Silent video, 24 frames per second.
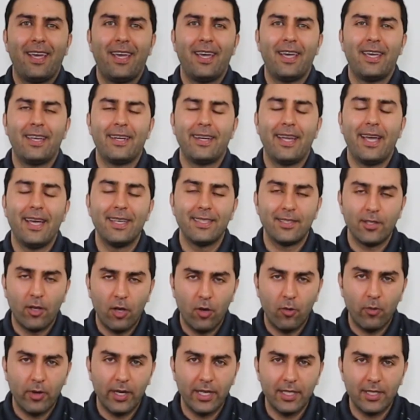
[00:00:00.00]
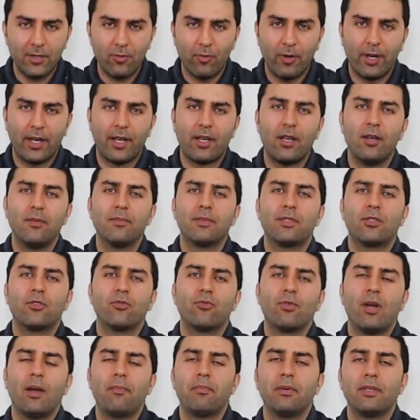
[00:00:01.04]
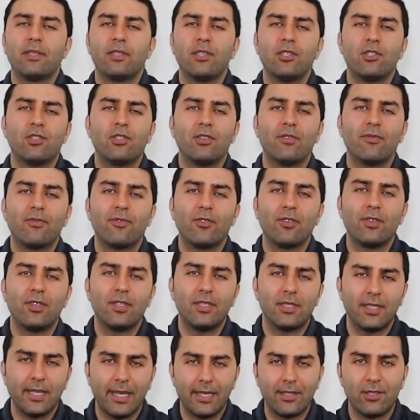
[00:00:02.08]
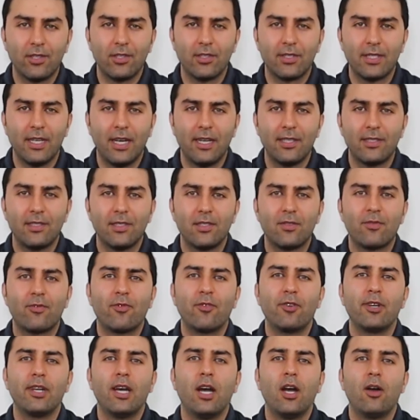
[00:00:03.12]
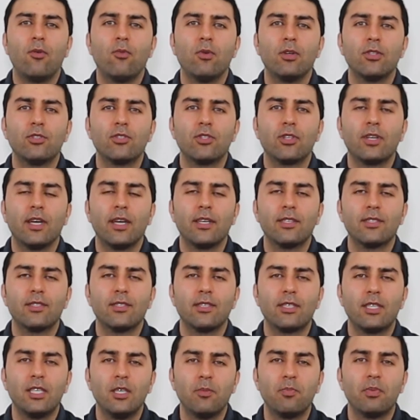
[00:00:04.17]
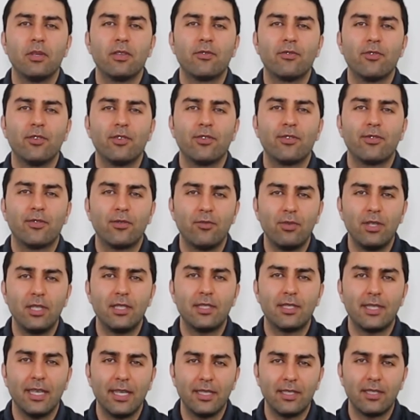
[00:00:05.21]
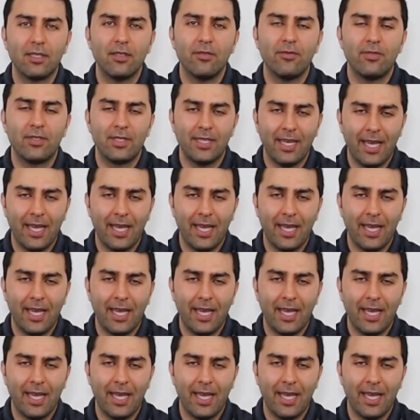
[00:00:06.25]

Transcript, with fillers: And as always, when it comes to repetition for these exercises, for now, I want you guys to keep it for three sets of